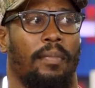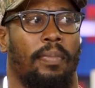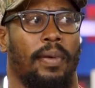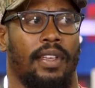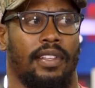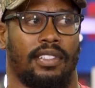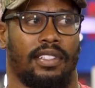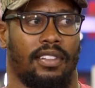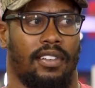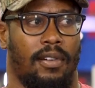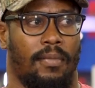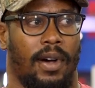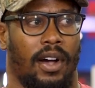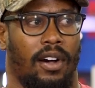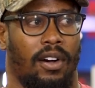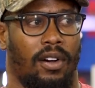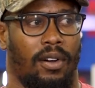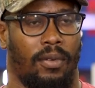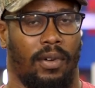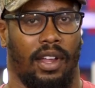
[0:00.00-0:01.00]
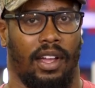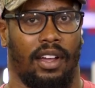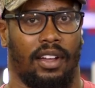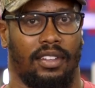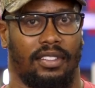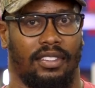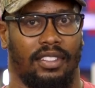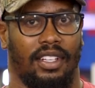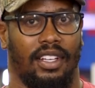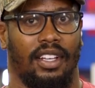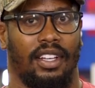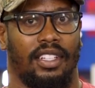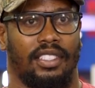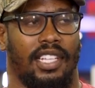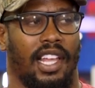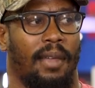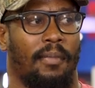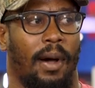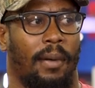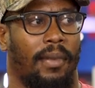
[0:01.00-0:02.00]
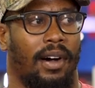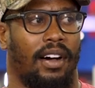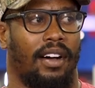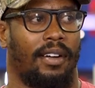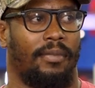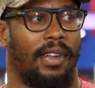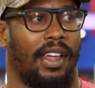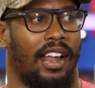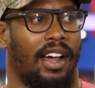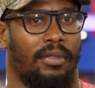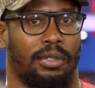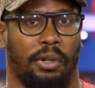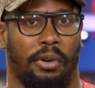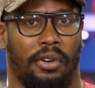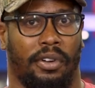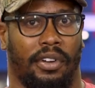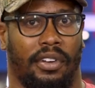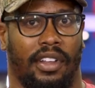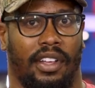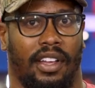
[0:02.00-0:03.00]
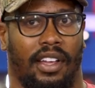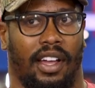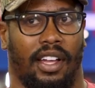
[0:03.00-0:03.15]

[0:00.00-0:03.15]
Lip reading: pizza on my own without telling my mom that I was ordering it.